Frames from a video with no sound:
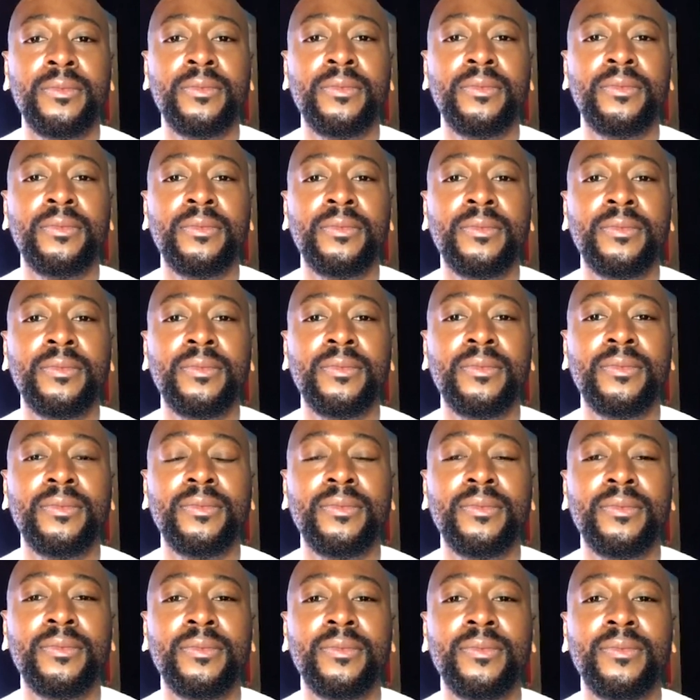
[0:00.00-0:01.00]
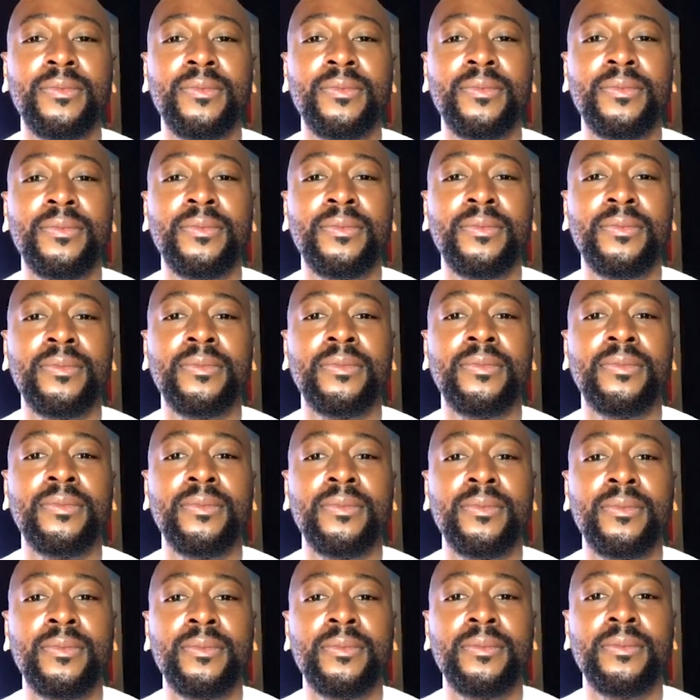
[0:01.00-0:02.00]

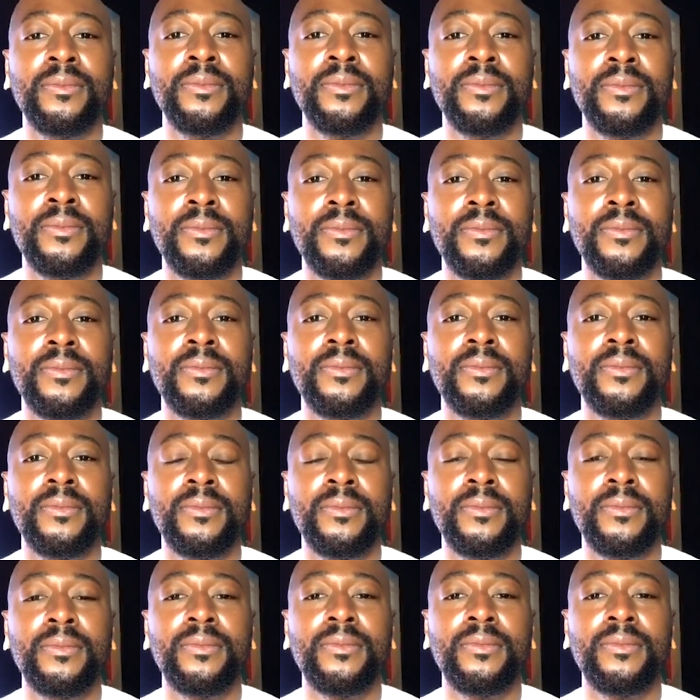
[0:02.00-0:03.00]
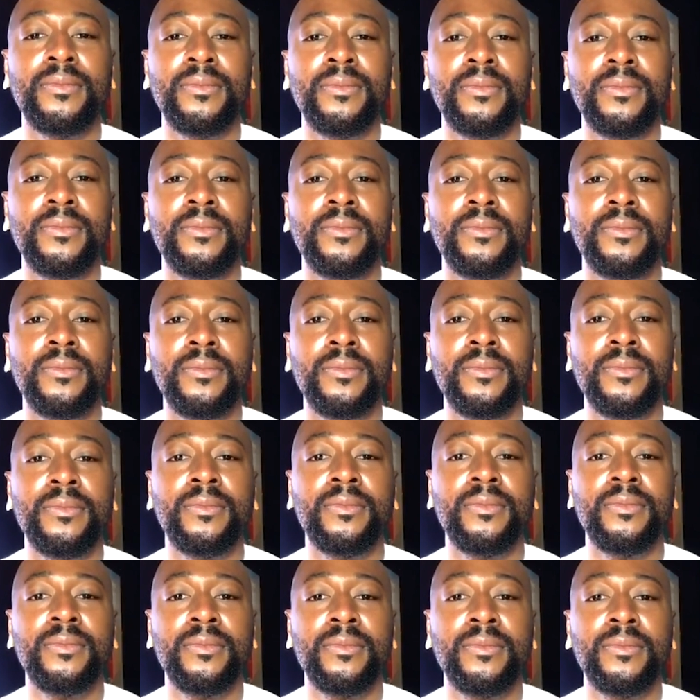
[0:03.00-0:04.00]

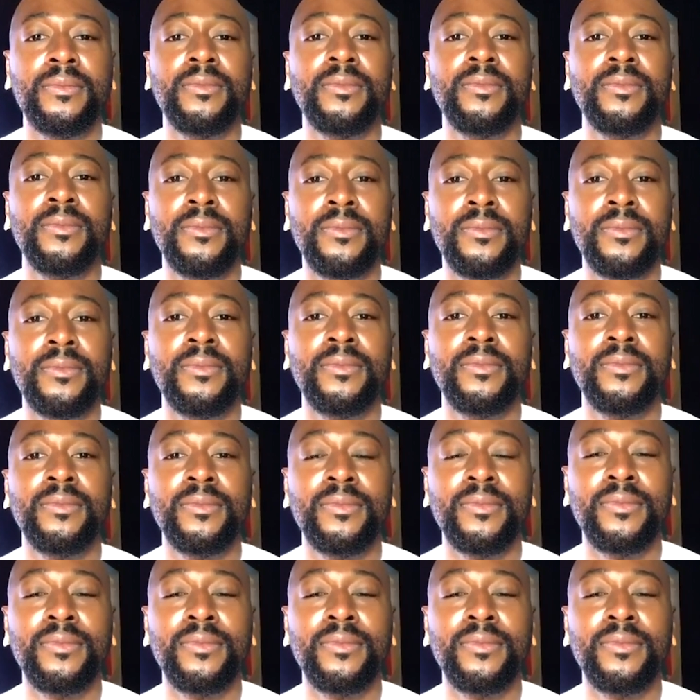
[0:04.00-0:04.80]
This person isn't speaking.